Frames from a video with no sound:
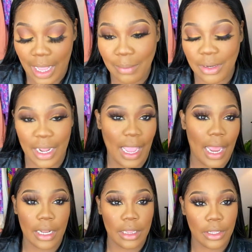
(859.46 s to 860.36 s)
now I'm going to
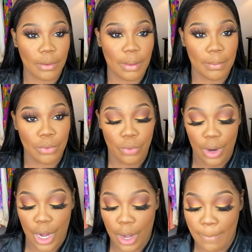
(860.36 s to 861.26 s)
add a little bit
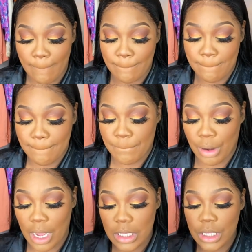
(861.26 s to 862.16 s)
more
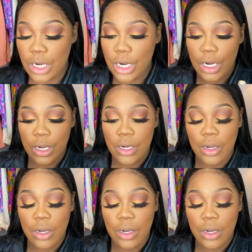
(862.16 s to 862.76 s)
bronzer.